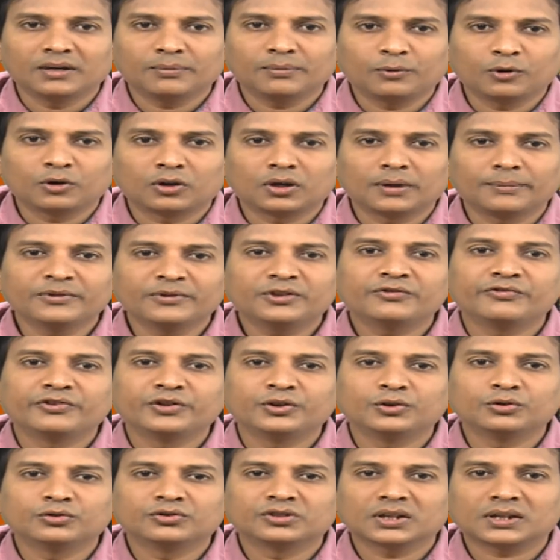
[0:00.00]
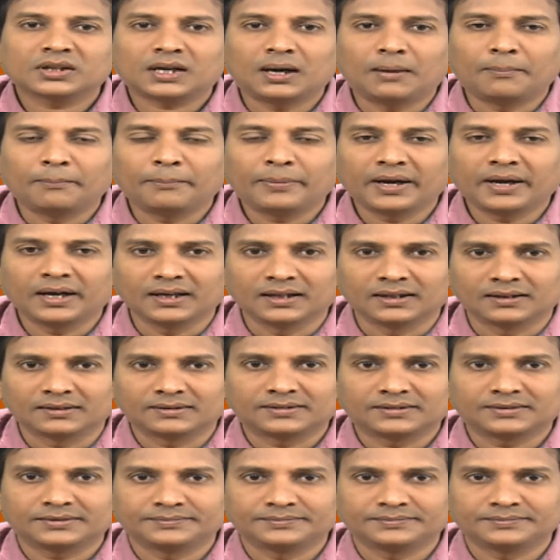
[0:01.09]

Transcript: programs we use the compilers.